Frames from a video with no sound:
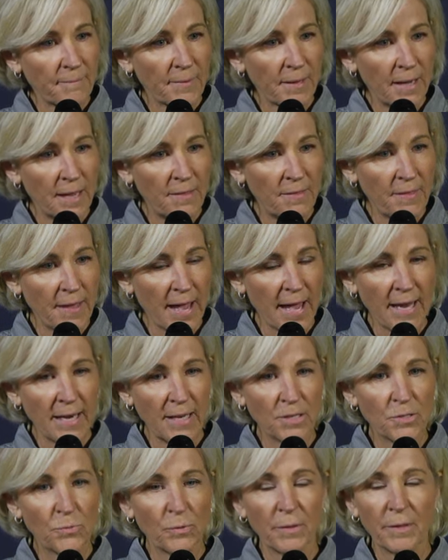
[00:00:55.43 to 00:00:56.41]
And that
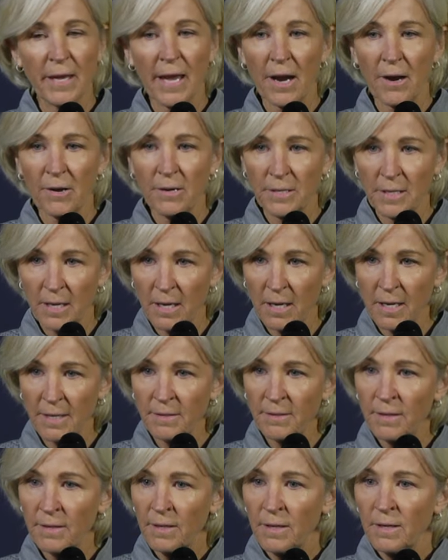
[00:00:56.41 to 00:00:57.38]
is with Kara
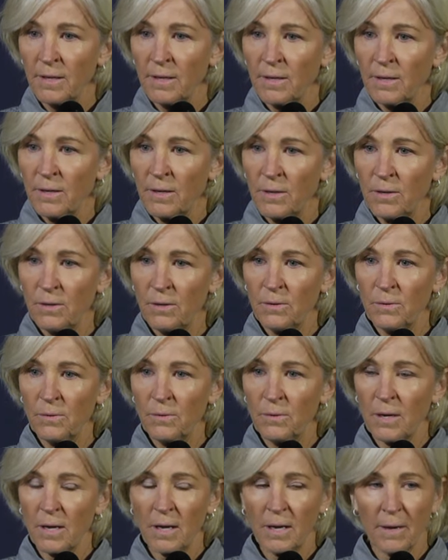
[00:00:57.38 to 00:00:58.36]
Dunn,
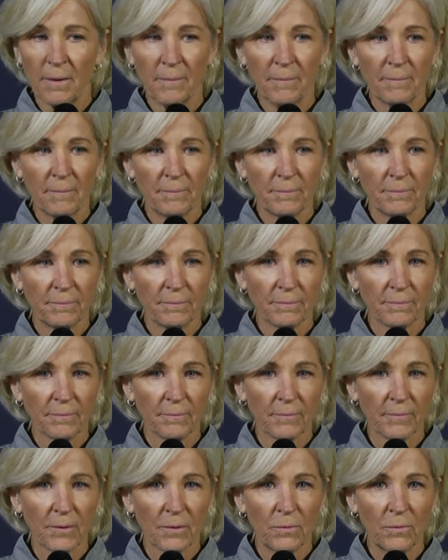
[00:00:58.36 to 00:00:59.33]
who
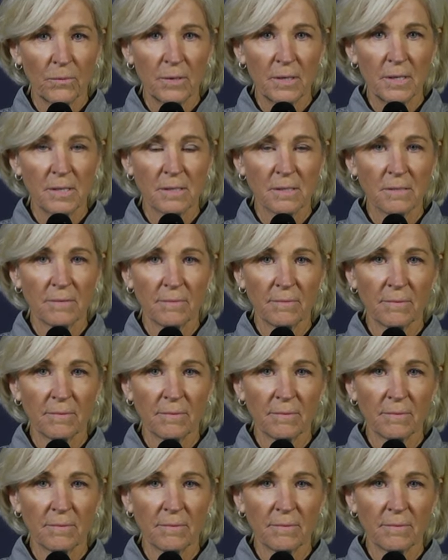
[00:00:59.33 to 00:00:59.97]
was,